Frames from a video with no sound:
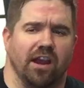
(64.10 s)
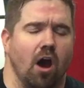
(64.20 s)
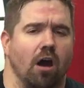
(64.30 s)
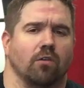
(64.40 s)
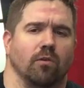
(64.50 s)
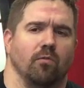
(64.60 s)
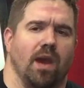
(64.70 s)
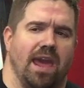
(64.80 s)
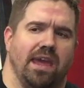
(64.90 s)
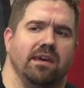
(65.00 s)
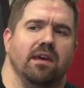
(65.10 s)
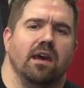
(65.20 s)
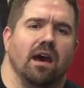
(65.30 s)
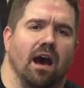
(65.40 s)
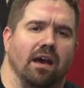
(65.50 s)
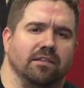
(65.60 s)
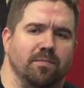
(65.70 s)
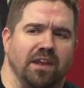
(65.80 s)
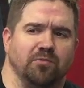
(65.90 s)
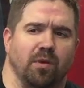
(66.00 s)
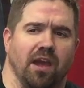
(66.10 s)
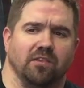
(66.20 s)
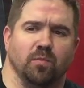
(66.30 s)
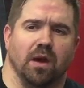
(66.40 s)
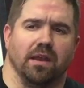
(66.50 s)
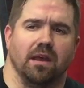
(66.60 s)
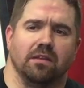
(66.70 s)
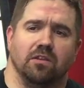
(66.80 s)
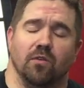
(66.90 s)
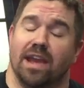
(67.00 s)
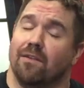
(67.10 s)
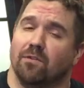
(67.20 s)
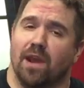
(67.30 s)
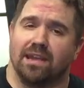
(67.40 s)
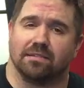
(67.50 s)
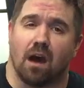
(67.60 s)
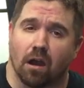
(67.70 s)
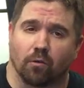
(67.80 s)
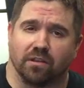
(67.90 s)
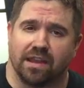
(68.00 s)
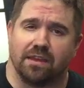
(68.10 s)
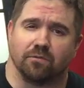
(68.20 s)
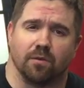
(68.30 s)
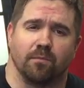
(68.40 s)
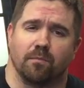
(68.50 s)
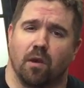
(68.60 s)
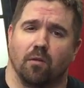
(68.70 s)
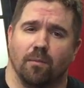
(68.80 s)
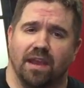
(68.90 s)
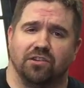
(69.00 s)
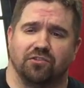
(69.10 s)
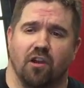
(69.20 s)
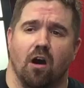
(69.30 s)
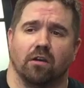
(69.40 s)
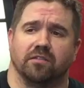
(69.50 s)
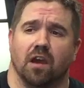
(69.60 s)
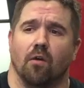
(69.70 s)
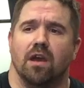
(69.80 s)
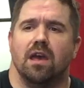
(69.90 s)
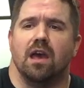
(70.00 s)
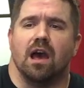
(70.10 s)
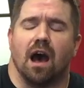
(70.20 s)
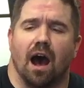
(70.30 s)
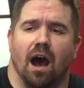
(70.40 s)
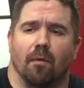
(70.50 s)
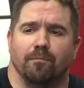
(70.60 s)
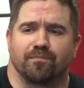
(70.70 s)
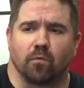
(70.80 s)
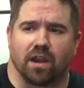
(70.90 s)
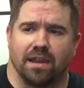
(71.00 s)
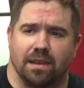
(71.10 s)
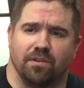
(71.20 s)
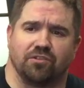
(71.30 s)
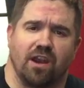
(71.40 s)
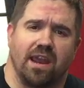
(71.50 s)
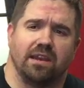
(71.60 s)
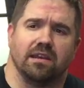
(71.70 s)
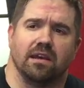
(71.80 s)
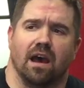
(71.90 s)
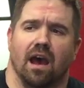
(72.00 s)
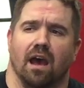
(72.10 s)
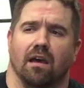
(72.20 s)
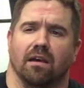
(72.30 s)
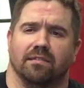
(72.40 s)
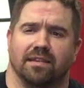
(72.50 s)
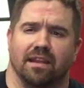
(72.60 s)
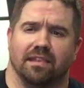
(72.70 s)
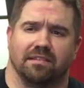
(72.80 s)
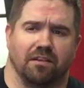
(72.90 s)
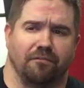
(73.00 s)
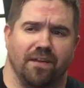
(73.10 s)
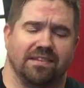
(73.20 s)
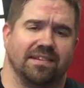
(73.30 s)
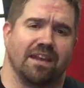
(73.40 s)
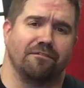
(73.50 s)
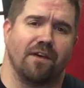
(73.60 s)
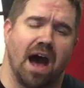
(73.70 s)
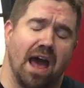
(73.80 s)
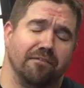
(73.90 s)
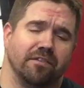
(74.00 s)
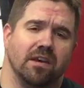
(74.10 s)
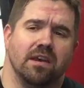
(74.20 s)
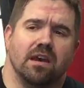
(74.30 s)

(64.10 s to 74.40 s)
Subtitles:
very awkward way to bench press, but doing heavy weights awkwardly is part of what makes you strong. So we're going to demonstrate, this is our fifth set of five